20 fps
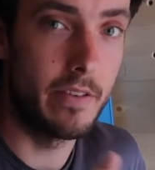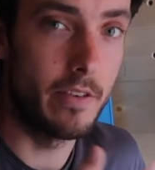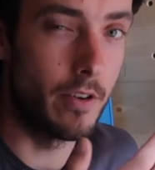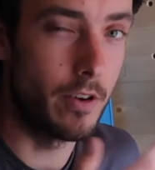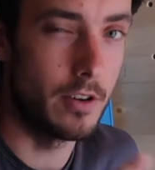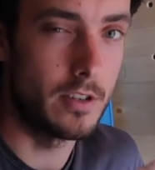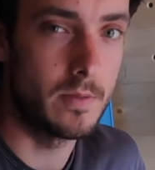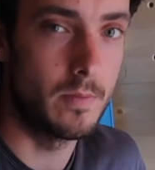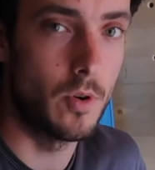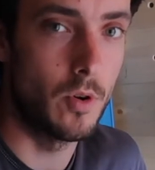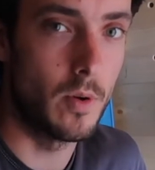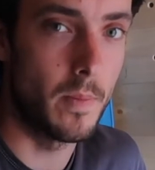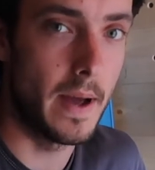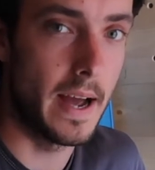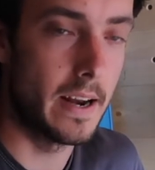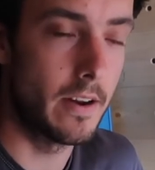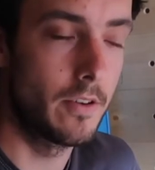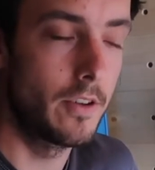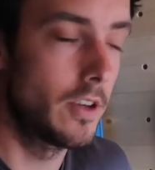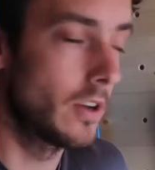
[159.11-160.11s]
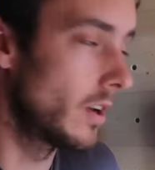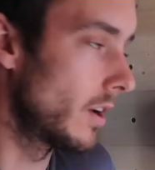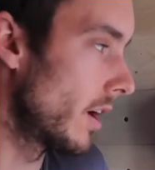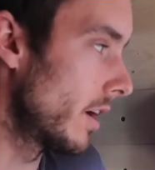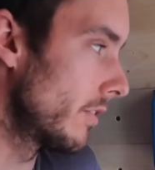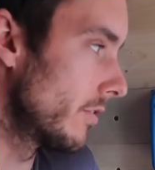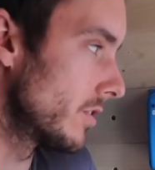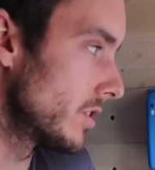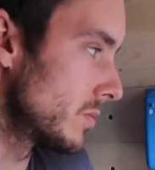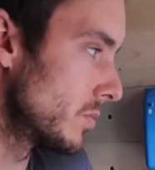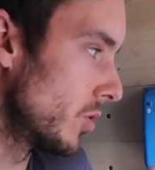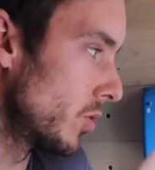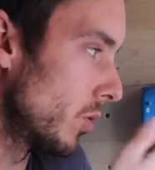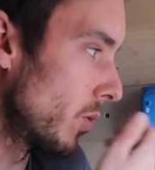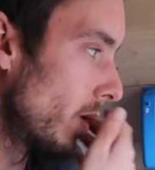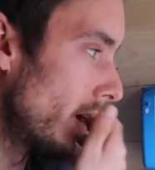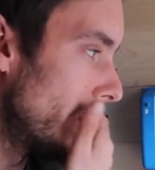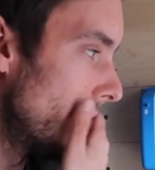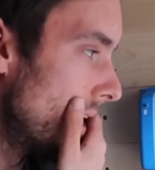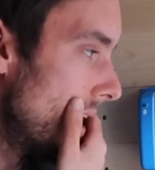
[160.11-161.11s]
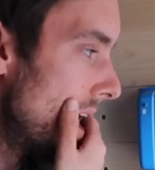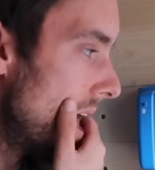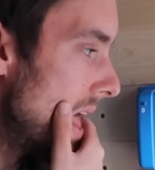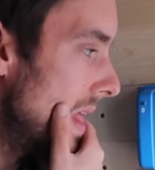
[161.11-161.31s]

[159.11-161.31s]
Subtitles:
If you've got a smaller panel, you can go for a smaller one.